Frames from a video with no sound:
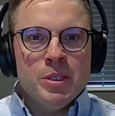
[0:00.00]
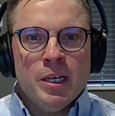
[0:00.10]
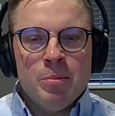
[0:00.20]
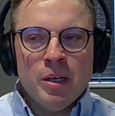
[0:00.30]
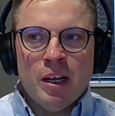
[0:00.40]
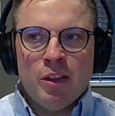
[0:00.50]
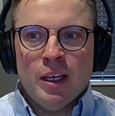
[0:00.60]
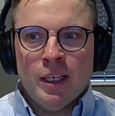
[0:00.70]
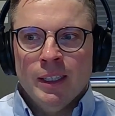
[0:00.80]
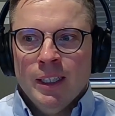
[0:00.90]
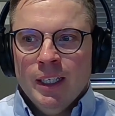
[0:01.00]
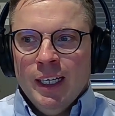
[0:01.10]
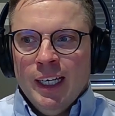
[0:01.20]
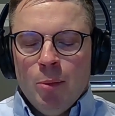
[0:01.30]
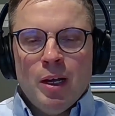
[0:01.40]
in, but I think
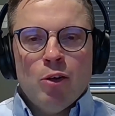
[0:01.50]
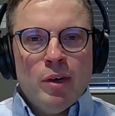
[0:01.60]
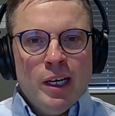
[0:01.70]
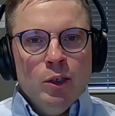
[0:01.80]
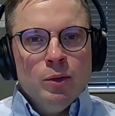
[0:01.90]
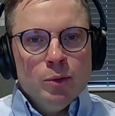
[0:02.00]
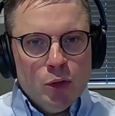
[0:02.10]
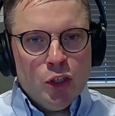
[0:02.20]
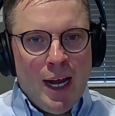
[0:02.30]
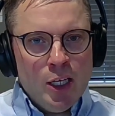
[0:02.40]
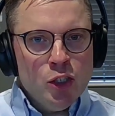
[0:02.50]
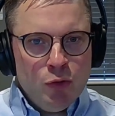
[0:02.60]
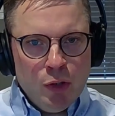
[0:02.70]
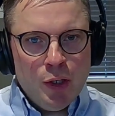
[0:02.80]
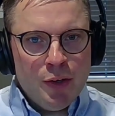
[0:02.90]
it'll be a real challenge
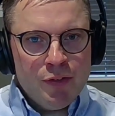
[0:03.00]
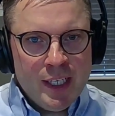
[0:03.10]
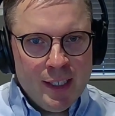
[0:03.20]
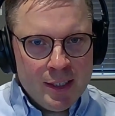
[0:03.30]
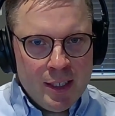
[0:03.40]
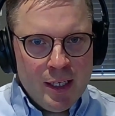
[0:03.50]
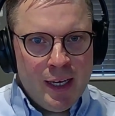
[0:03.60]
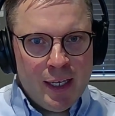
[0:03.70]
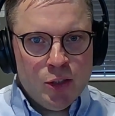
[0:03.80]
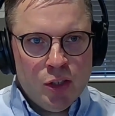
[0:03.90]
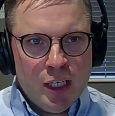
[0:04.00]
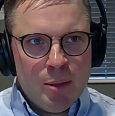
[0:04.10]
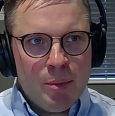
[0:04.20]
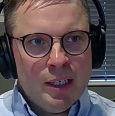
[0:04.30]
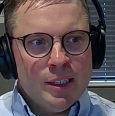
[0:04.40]
for a lot of dealers next year,
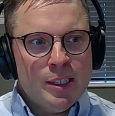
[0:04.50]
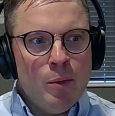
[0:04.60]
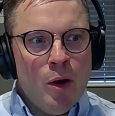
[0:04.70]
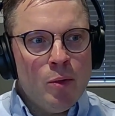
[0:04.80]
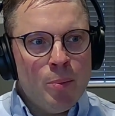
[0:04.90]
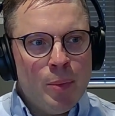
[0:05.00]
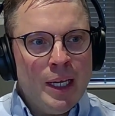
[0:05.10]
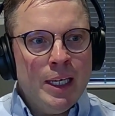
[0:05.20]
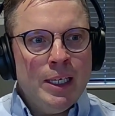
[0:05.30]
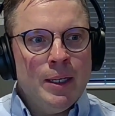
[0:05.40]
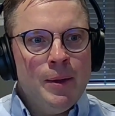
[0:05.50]
because it won't be